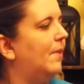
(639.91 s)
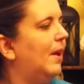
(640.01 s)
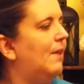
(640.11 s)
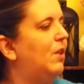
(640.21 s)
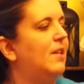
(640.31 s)
I
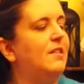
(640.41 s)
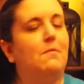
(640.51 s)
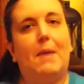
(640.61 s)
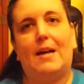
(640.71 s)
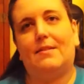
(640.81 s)
have lots of
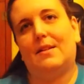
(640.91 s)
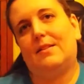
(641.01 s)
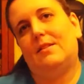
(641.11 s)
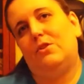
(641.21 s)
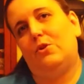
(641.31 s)

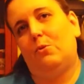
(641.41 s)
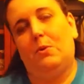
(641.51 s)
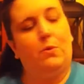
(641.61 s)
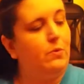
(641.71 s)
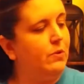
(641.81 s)
baskets and dough
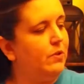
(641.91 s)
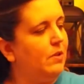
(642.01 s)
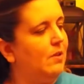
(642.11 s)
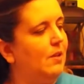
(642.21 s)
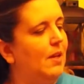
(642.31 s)
bowls
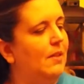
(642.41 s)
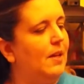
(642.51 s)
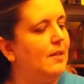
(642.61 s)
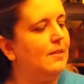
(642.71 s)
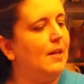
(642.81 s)
and
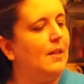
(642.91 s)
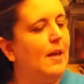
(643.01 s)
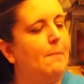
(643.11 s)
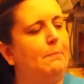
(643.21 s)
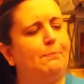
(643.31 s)
things like that.